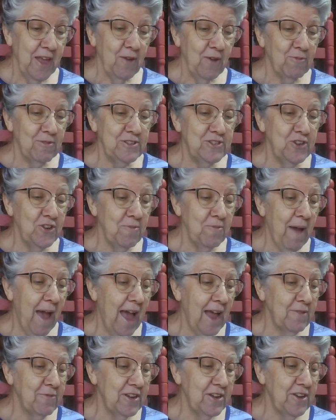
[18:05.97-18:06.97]
"Would you
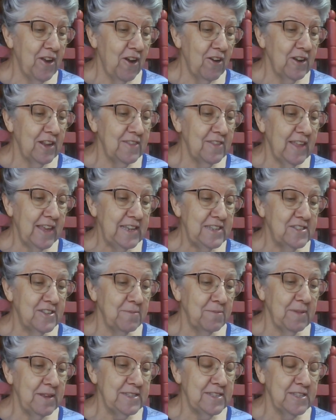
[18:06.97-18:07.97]
mind returning these
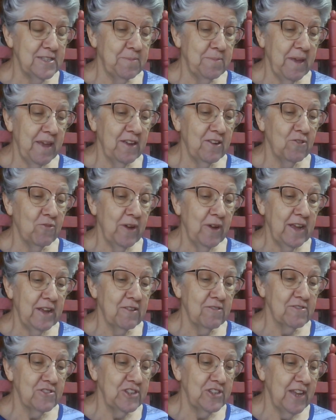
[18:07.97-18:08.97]
to Mrs.
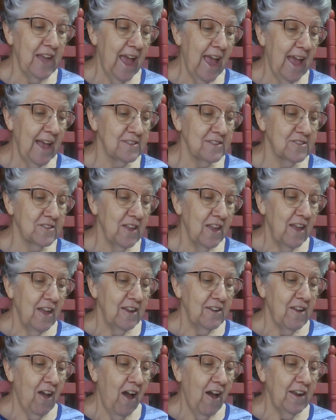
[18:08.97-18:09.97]
Piggle-Wiggle?" she asked.
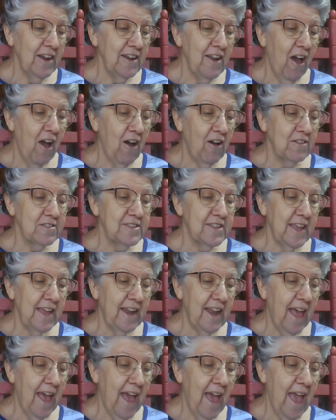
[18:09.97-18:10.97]
"Not at all,"
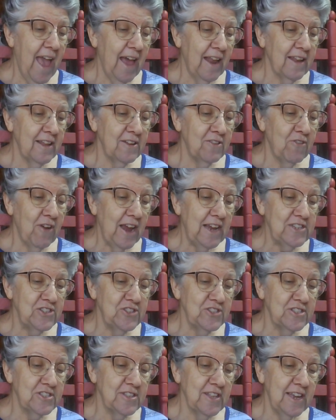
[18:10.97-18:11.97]
said Alan
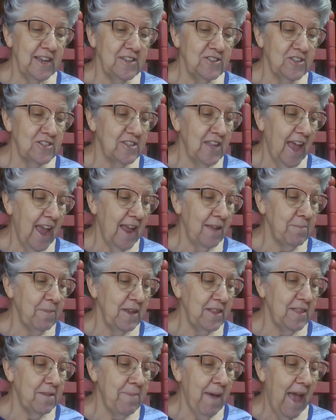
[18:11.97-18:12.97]
graciously. "Just hand
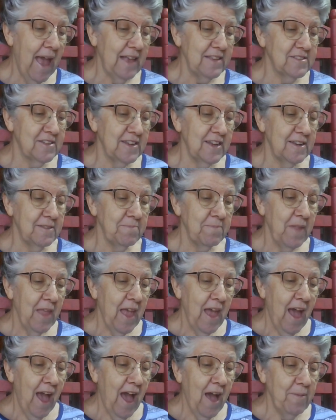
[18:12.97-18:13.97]
me the basket.
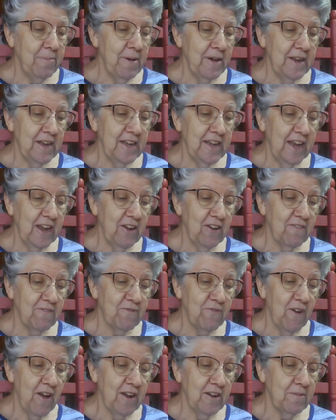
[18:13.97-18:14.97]
I'll put it here in
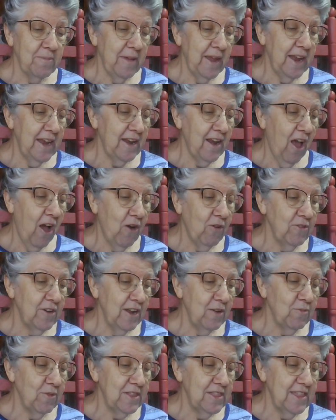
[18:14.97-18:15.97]
front of me and hold
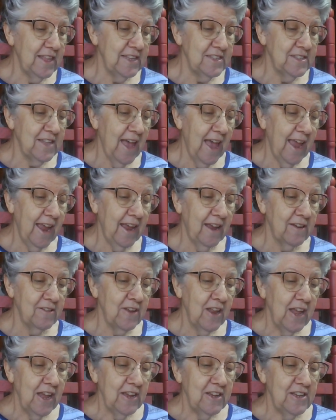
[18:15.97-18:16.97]
it with this hand.
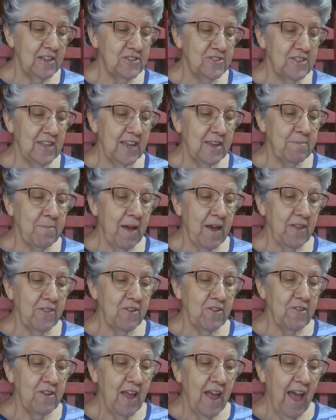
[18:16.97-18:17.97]
You see,
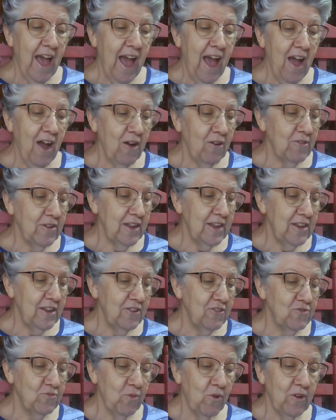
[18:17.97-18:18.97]
Mother, I only
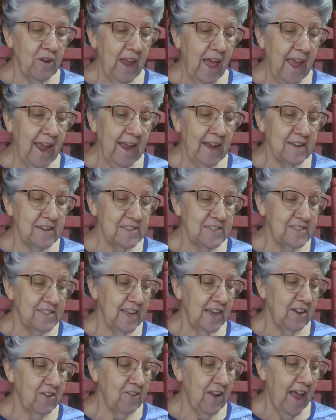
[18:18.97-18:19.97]
use one hand to
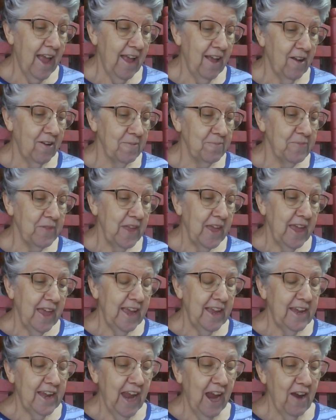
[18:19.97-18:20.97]
steer now."
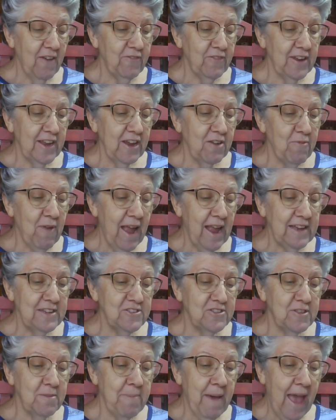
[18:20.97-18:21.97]
He carefully
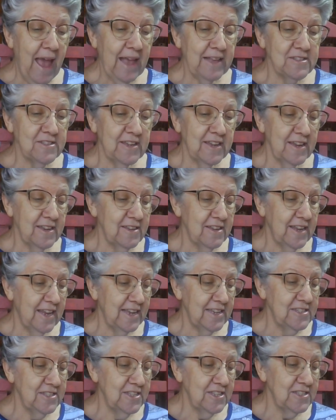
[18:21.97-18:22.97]
arranged the basket,
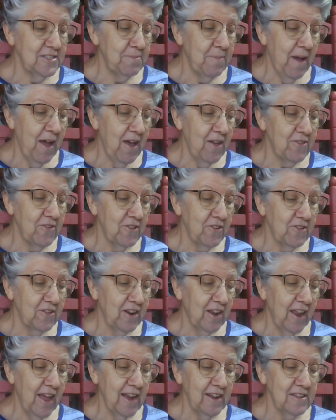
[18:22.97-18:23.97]
kissed his mother,
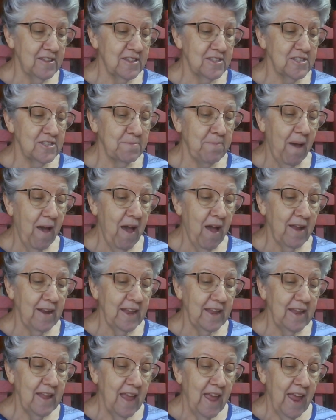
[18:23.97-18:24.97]
clucked to
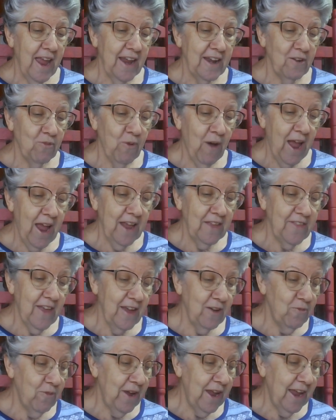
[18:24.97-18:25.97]
Spotty, and away
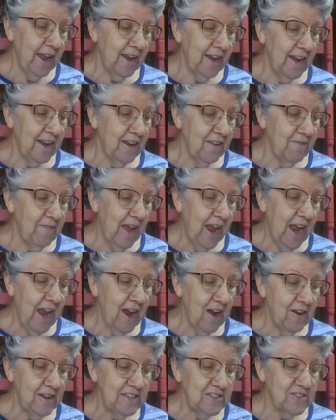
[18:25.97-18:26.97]
they went in a
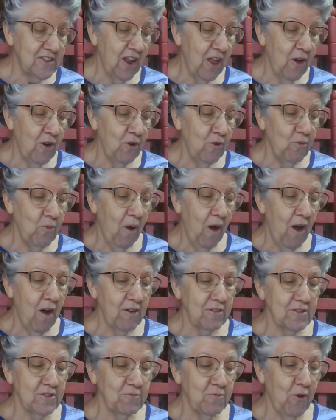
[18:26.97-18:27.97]
very slow walk
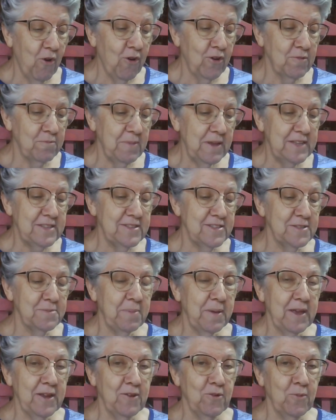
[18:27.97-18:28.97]
toward Mrs.
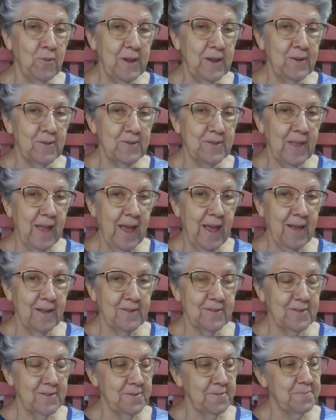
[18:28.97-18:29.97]
Piggle-Wiggle's
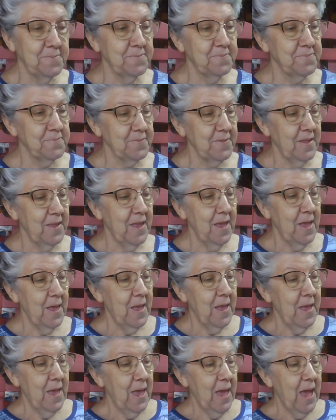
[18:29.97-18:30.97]
house.
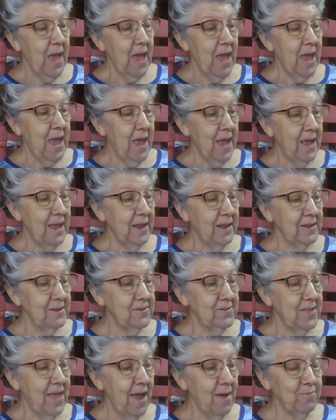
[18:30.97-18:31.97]
And
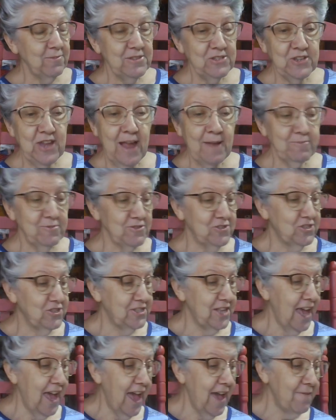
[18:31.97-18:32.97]
that was chapter
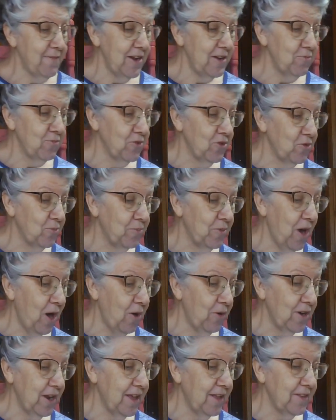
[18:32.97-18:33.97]
7. We'll
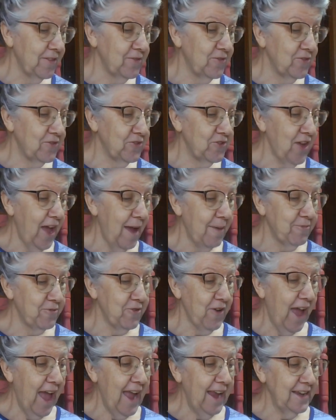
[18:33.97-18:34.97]
go to chapter
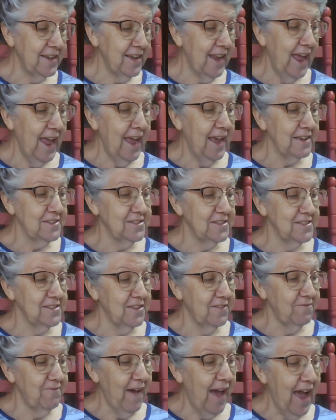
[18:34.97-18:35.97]
8 next. Is
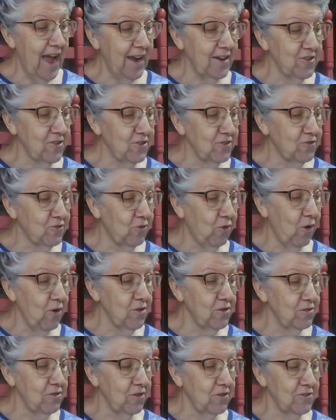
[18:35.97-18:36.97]
the fighter
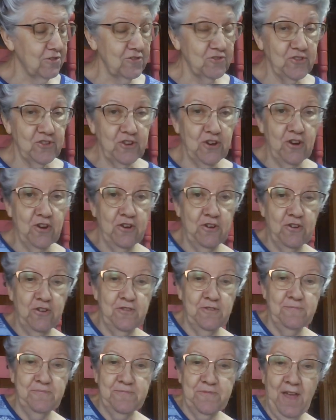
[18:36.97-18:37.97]
quarreler's
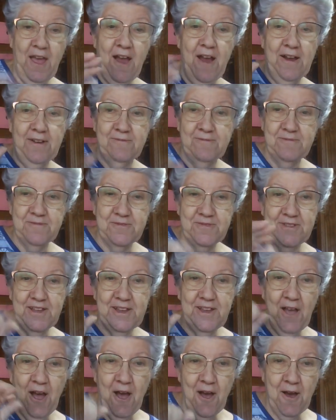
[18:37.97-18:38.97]
cure.
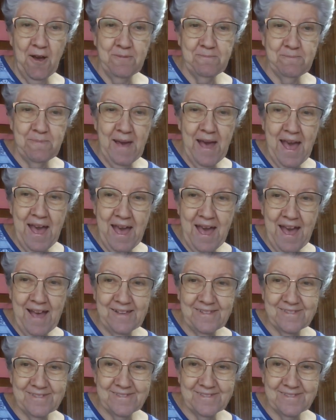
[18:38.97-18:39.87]
See y'all. Bye.